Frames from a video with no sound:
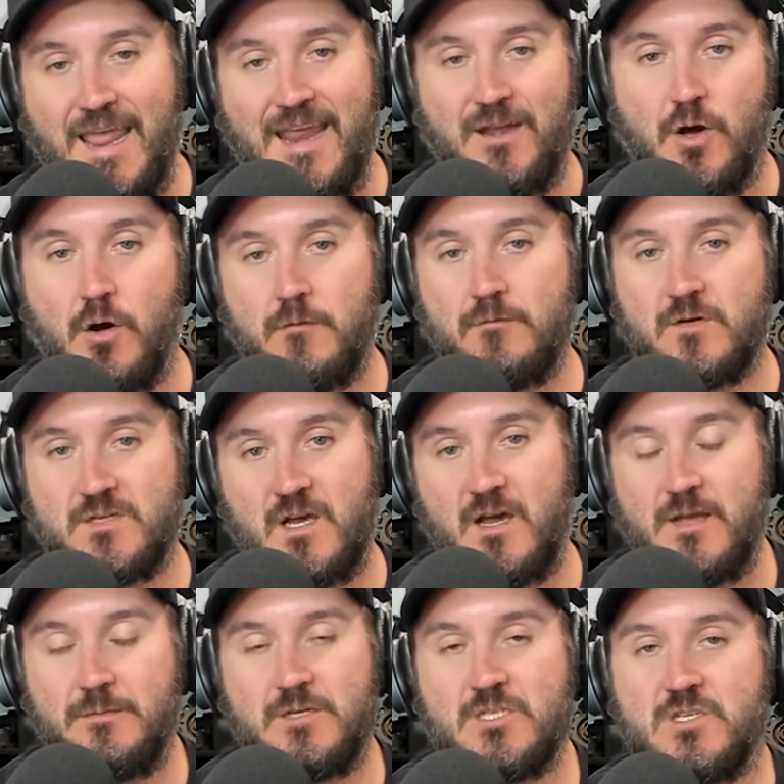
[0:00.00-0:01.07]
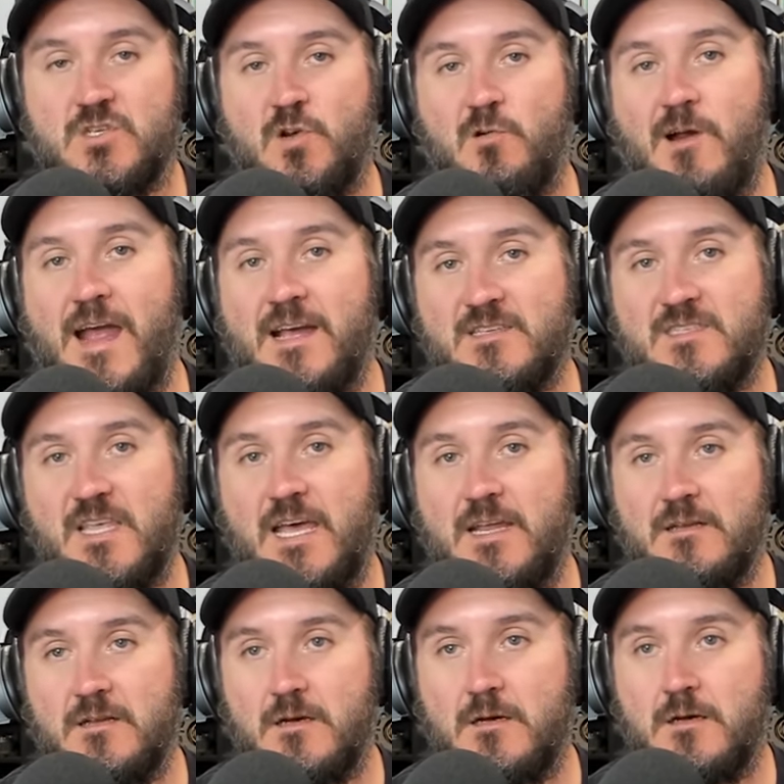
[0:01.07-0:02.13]
And over time, it just cracks
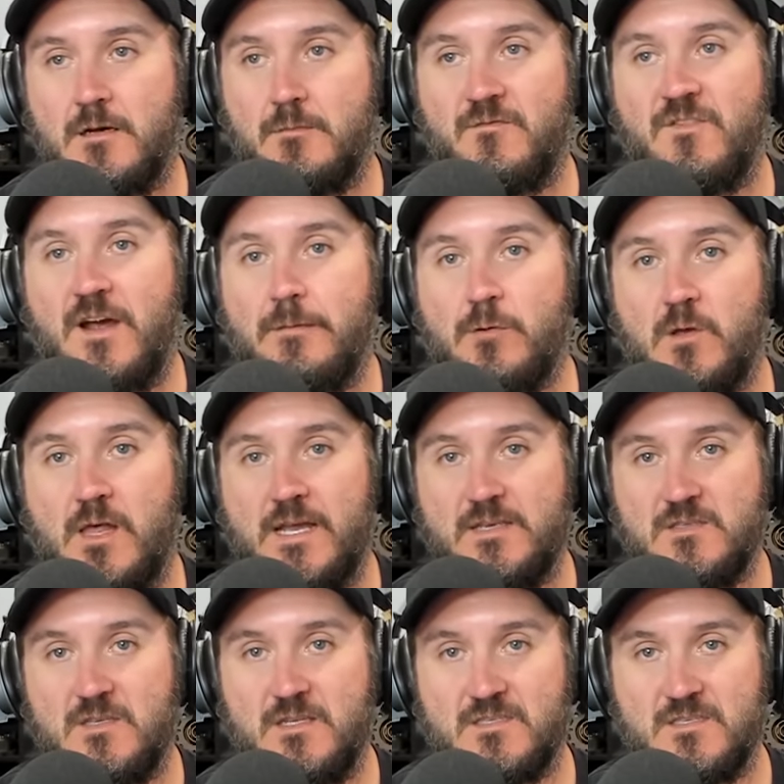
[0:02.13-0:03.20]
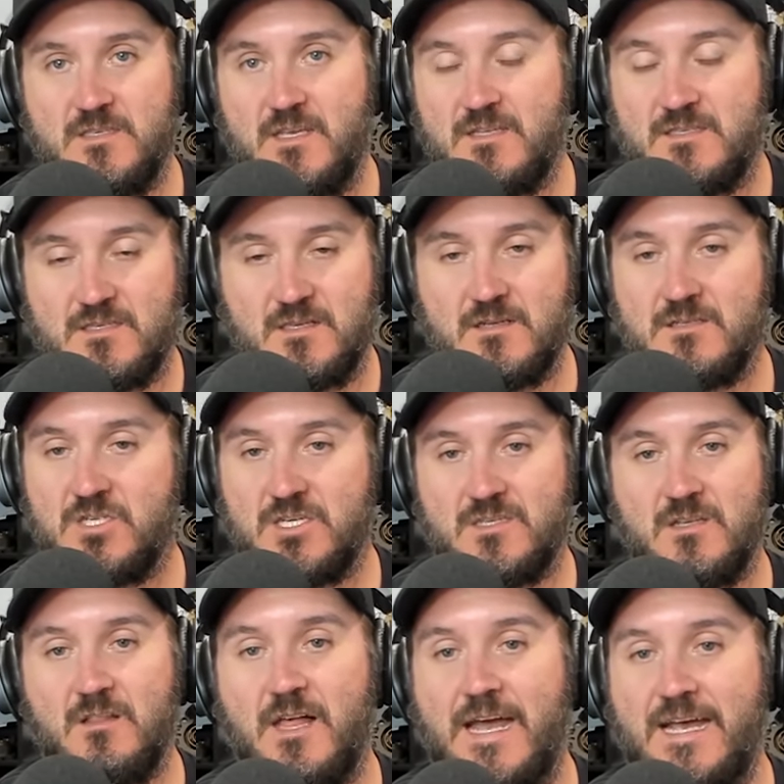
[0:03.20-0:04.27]
that um, fiberglass. It's it's
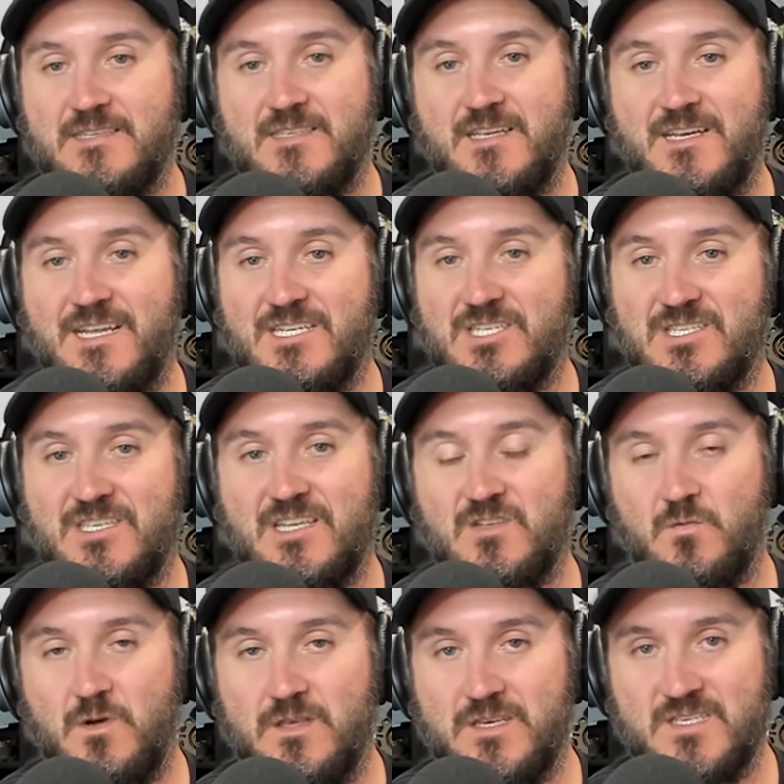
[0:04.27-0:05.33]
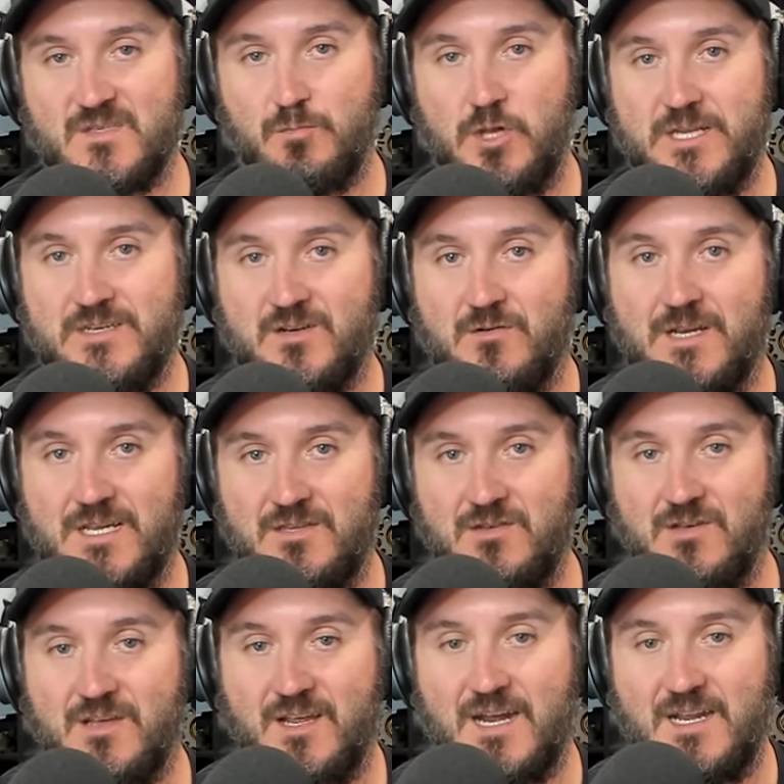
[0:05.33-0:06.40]
just glass, and it just gets really splintery, and
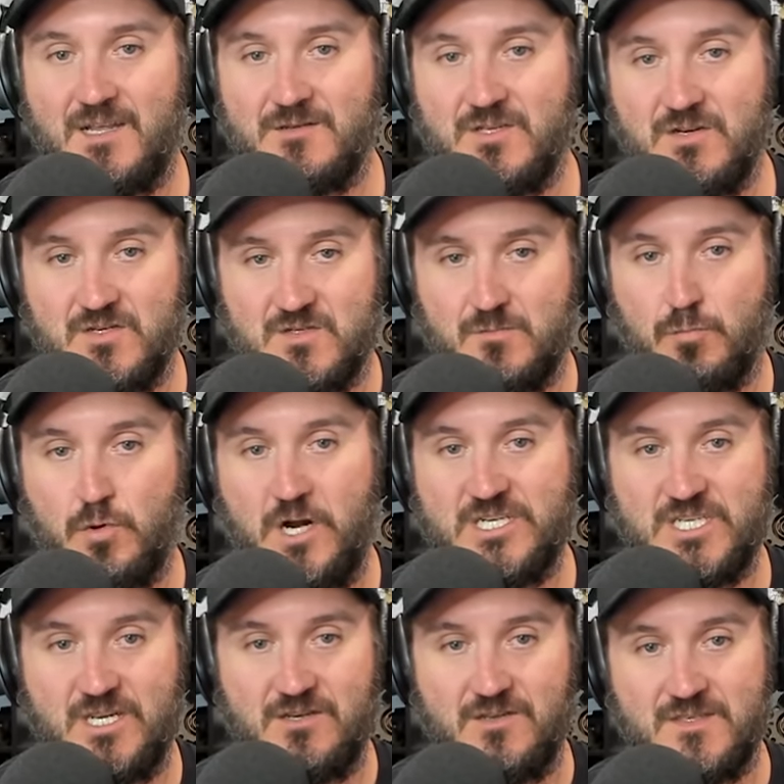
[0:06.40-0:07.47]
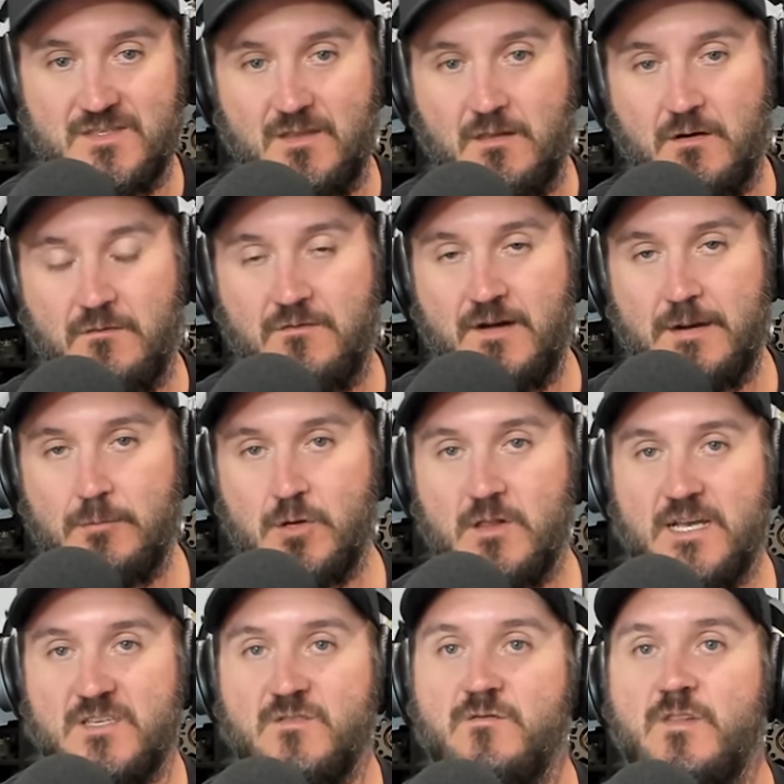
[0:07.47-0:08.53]
you can kind of, you know, just brush it, and you can see little
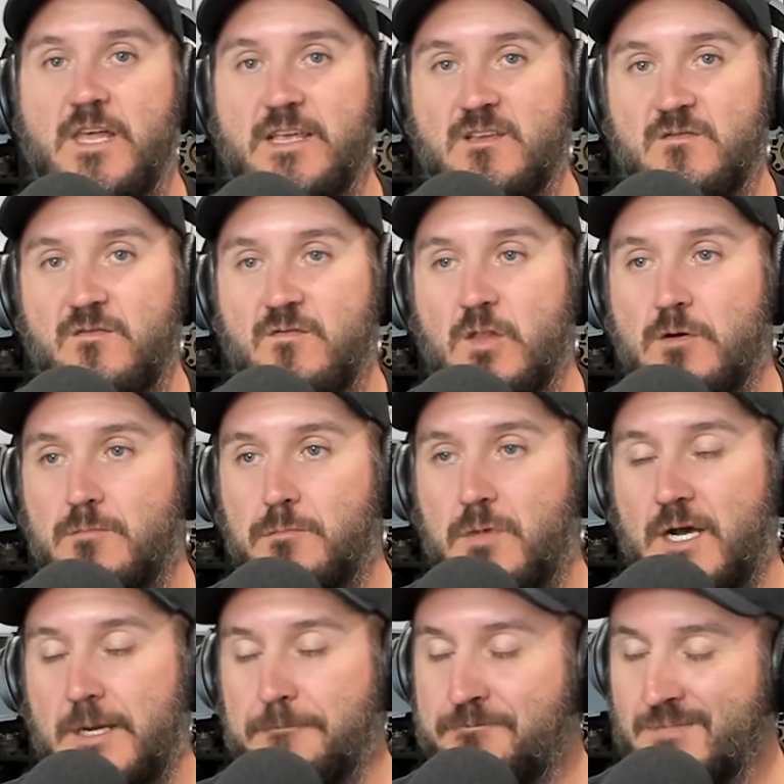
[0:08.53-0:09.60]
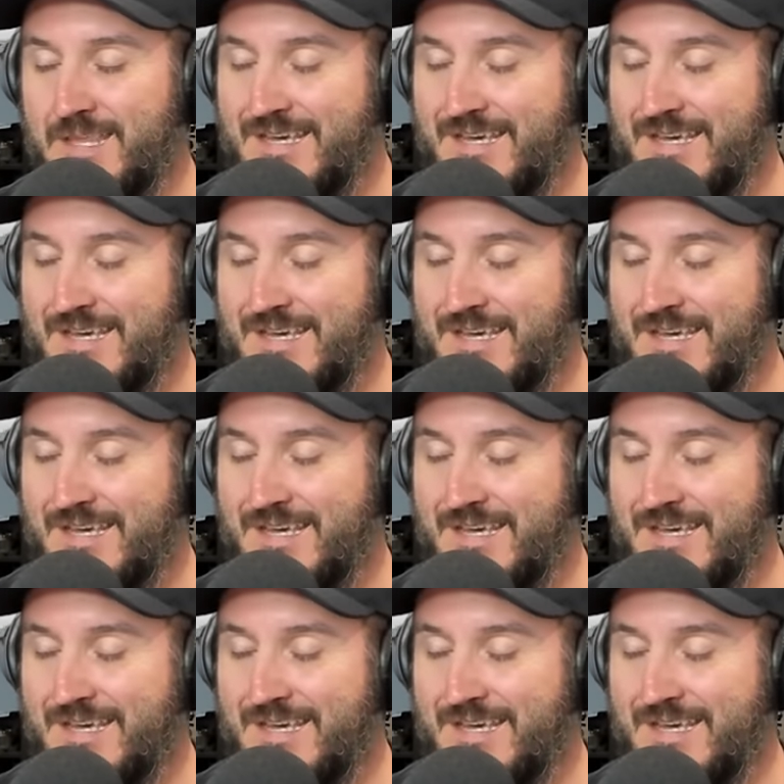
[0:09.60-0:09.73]
fiberglass flakes floating by.